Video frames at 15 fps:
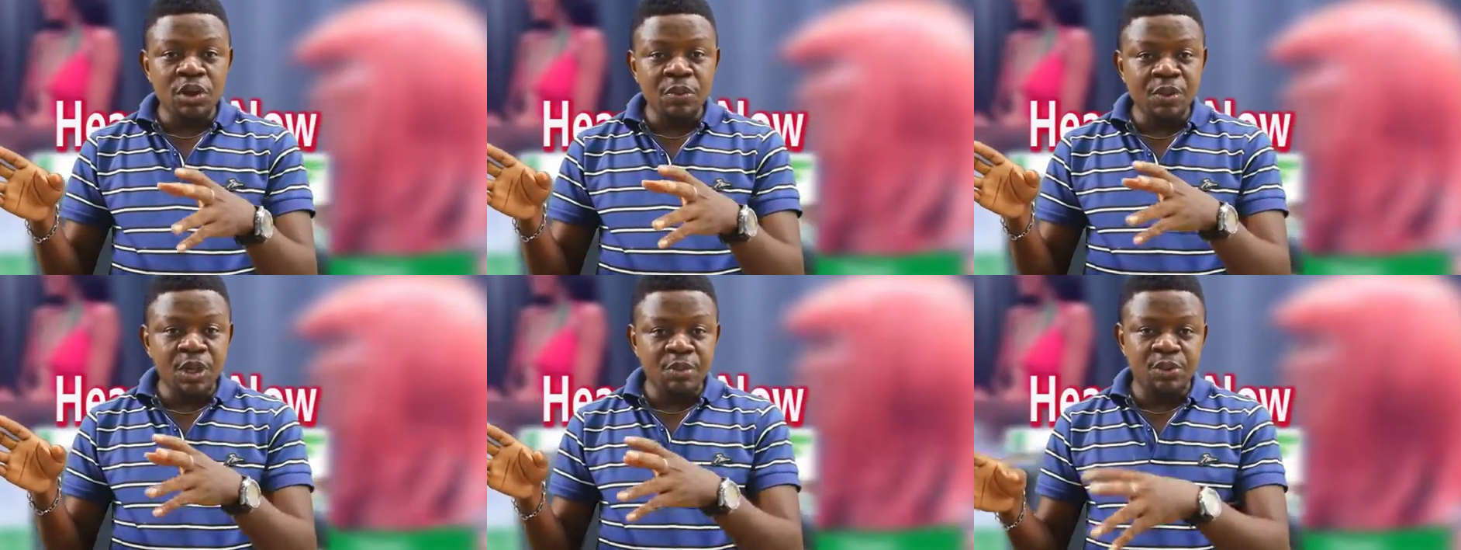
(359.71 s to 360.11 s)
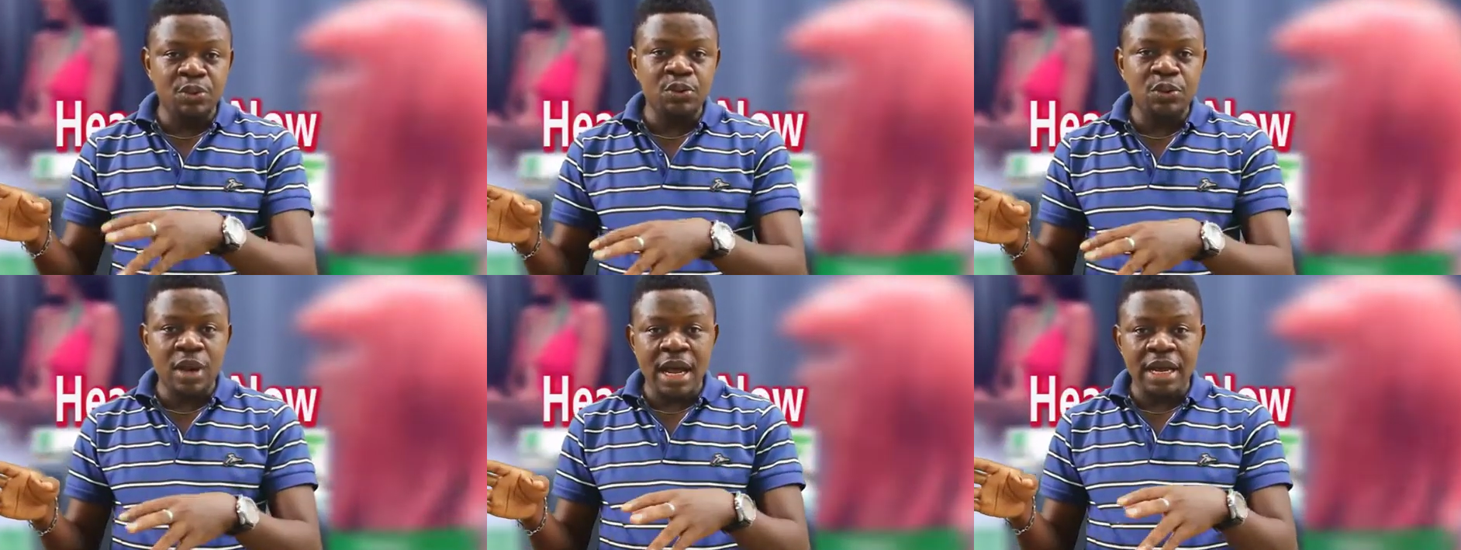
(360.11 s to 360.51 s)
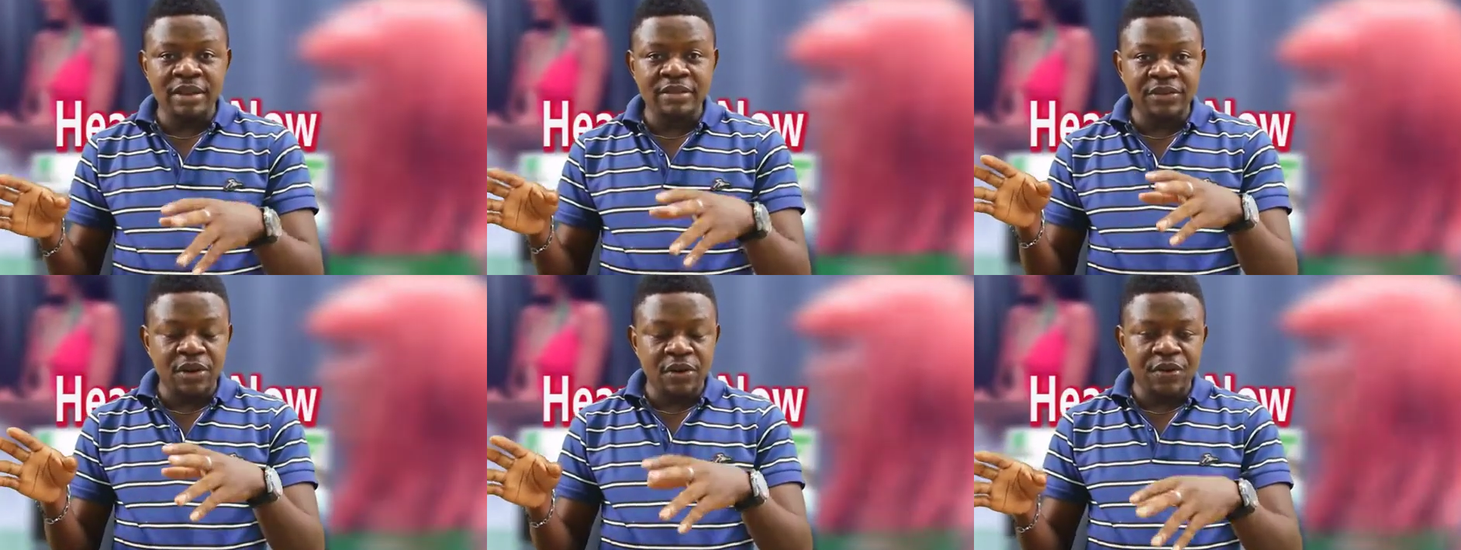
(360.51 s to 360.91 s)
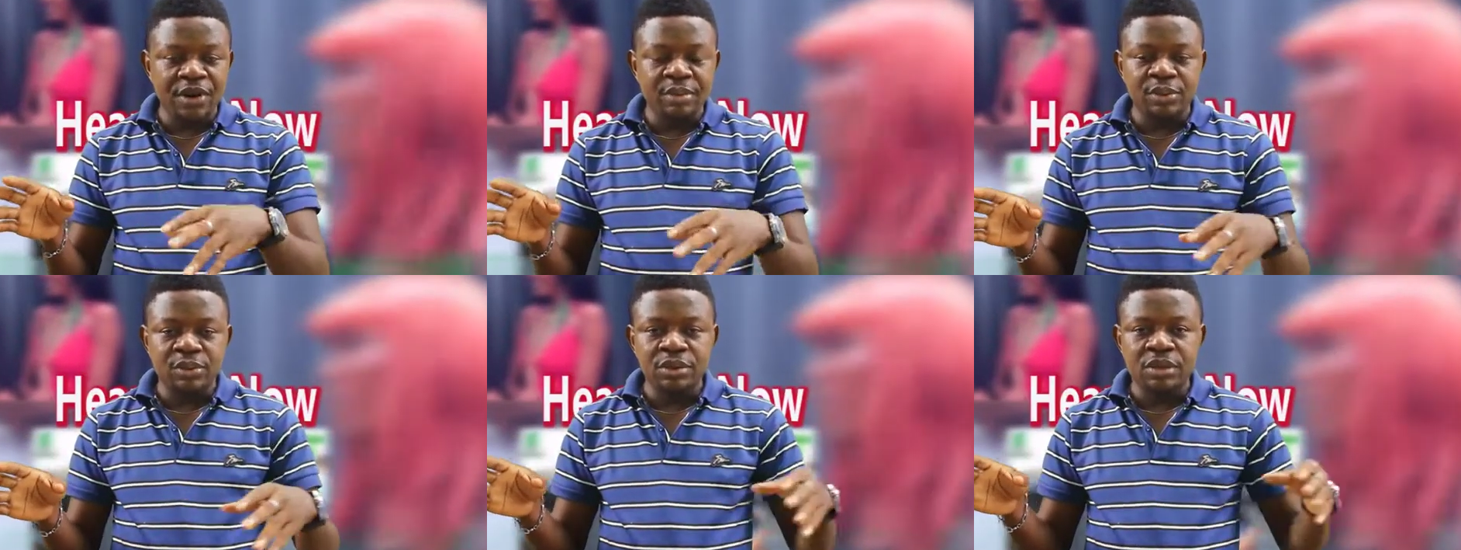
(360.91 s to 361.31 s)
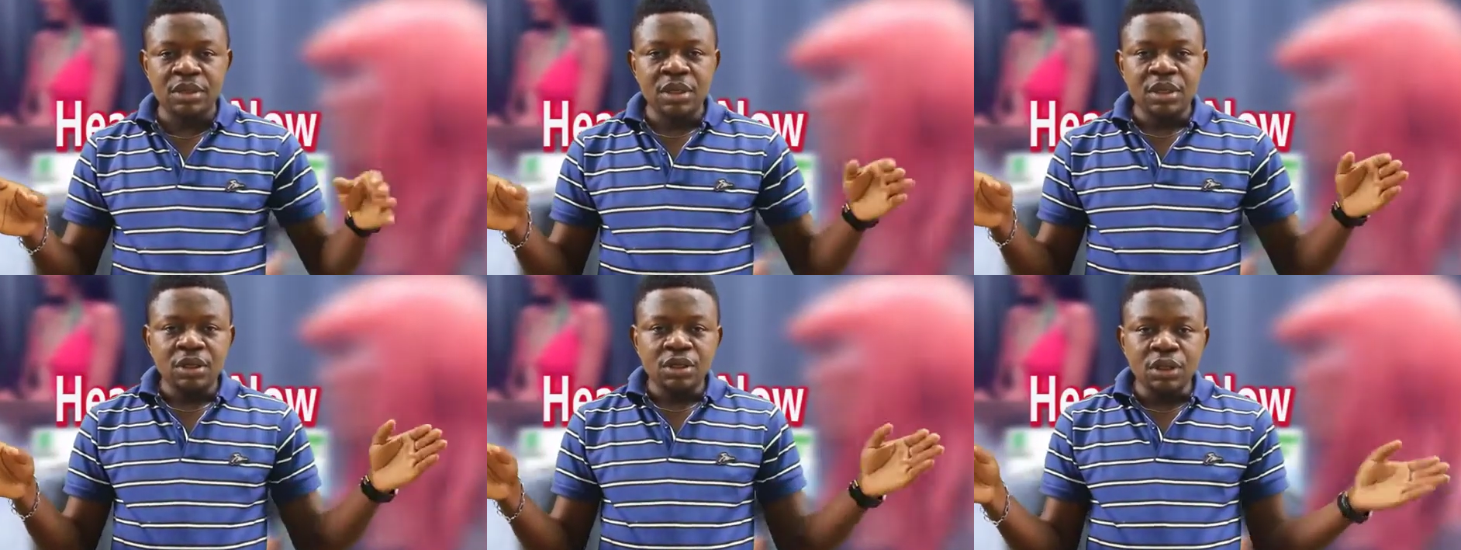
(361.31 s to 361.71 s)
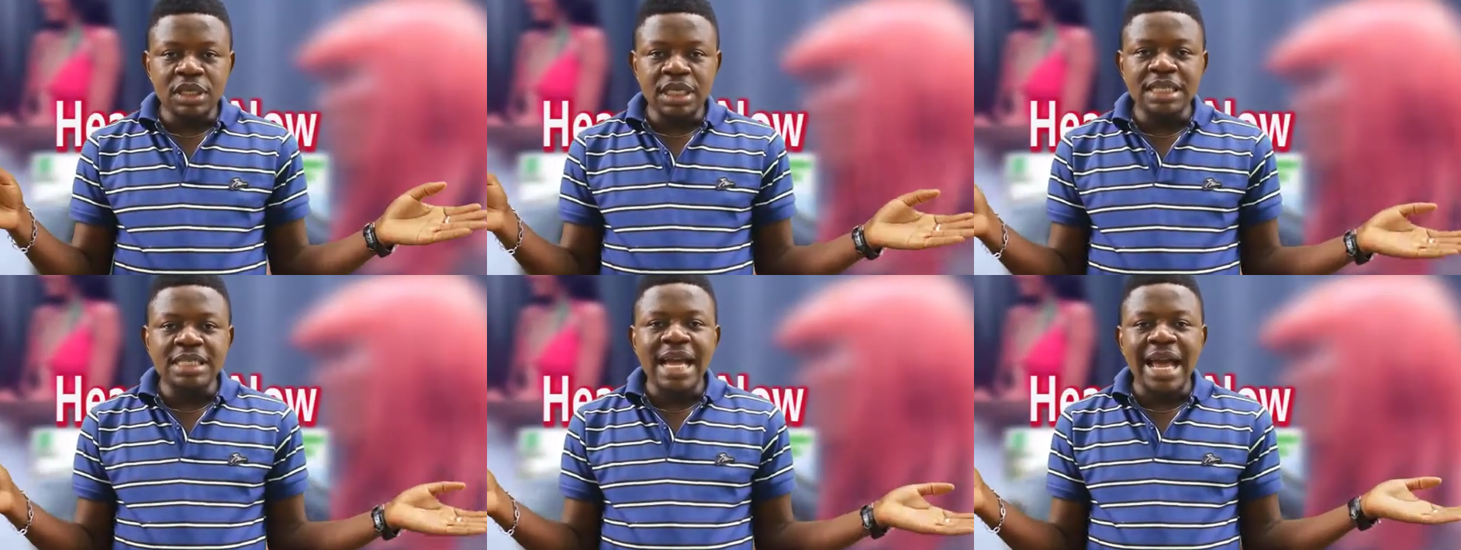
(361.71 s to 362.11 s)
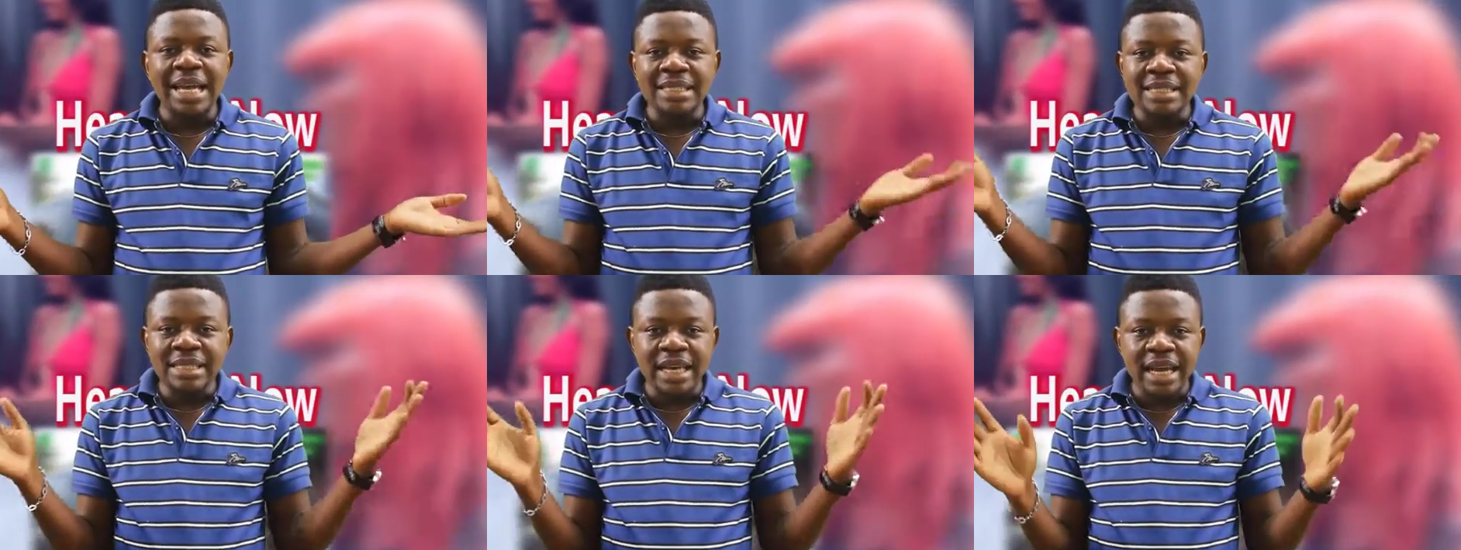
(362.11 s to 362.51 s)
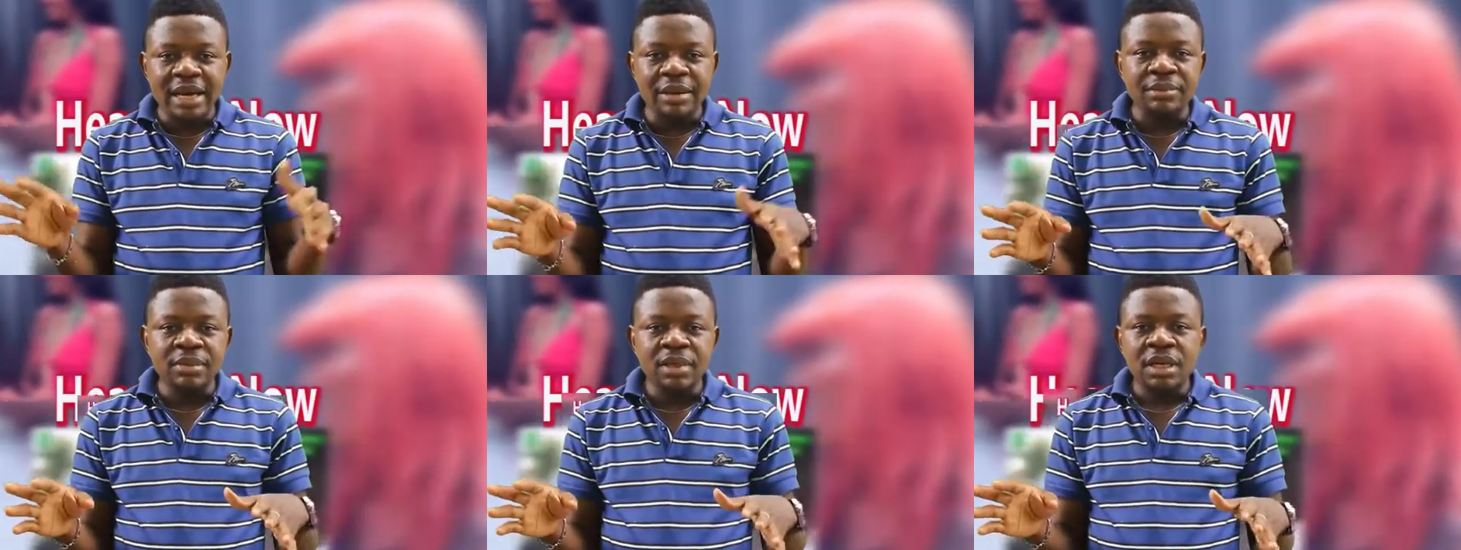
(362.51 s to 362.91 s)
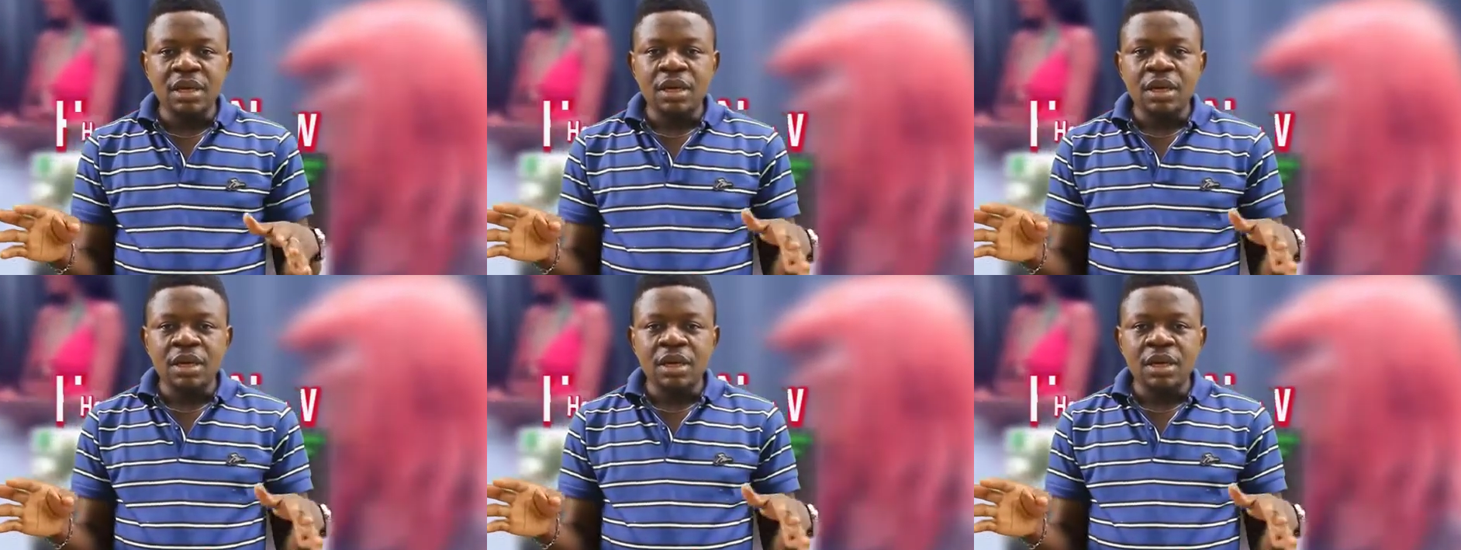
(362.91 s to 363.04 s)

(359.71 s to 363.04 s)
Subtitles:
people and the vulnerables. So these guys came,